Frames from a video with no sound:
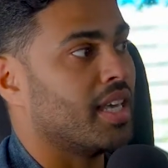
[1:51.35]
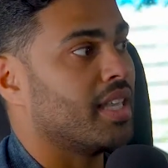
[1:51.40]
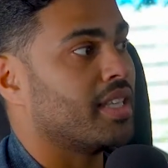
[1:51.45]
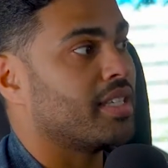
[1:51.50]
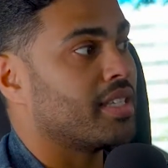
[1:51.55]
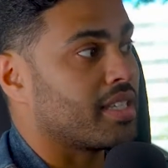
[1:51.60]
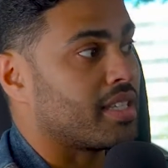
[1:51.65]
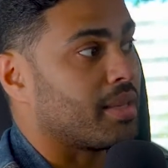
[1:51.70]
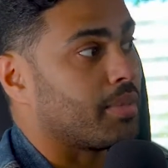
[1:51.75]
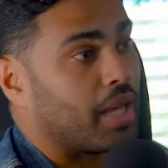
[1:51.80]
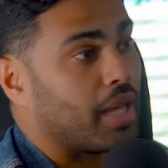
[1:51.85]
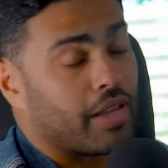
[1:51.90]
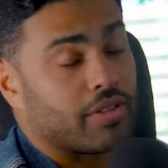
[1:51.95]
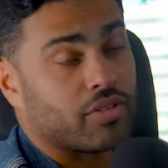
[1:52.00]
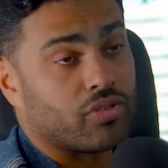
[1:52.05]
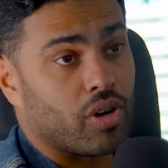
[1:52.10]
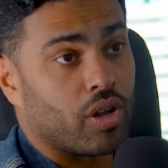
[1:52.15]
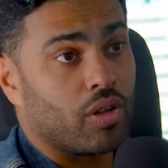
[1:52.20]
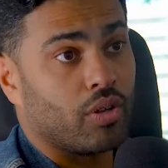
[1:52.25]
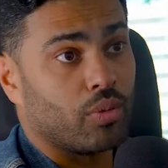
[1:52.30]
this is something I
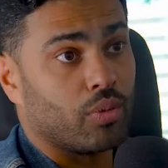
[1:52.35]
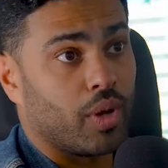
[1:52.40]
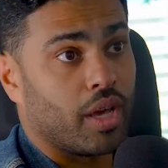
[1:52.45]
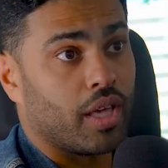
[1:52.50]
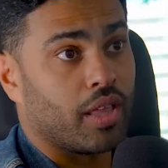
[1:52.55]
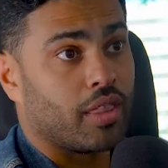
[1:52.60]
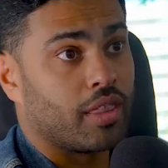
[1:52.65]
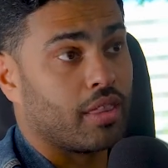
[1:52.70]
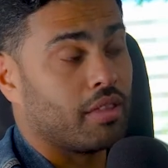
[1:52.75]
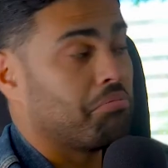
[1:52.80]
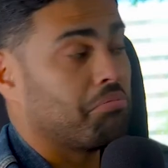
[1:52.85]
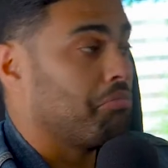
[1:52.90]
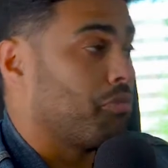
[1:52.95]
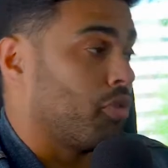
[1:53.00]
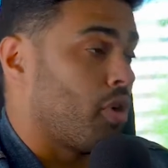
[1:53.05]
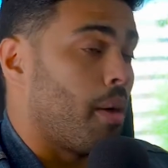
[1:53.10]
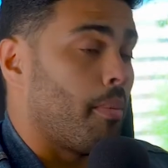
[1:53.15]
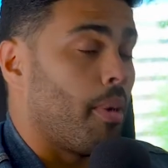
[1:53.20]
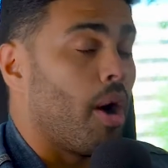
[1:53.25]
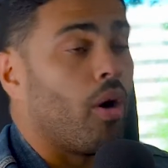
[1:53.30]
struggled with
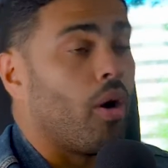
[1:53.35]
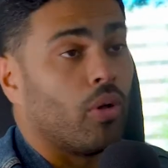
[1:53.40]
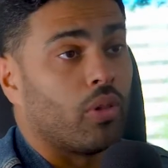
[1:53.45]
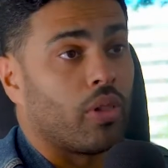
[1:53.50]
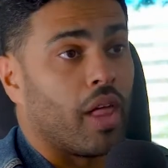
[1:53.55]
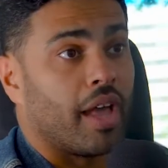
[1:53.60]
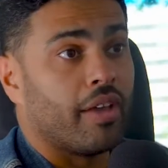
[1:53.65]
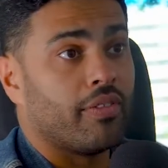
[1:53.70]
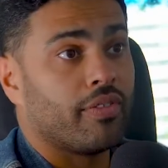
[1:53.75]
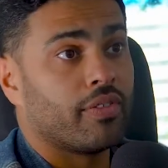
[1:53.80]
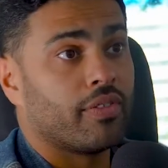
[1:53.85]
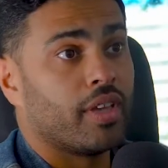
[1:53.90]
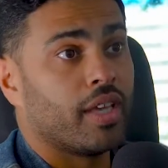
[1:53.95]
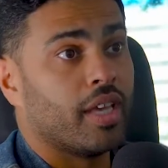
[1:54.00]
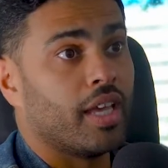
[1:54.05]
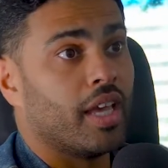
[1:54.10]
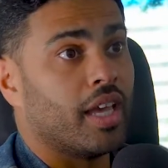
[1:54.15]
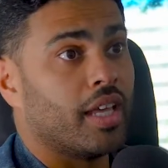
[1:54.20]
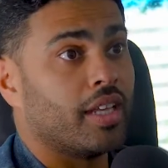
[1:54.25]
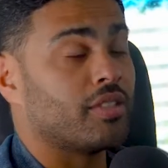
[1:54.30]
throughout my whole life,
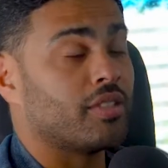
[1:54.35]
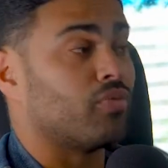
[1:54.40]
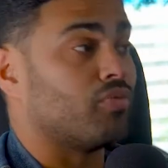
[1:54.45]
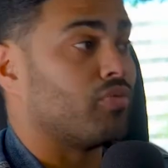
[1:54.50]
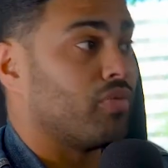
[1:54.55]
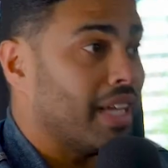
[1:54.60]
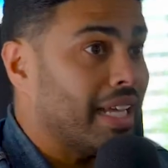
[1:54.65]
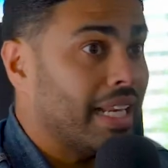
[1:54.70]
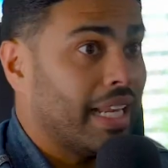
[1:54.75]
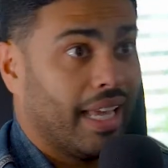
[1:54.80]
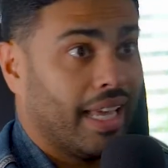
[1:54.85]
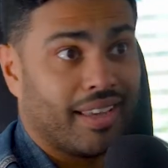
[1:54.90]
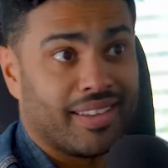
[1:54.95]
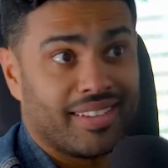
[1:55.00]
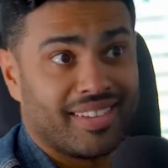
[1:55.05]
and it's reading.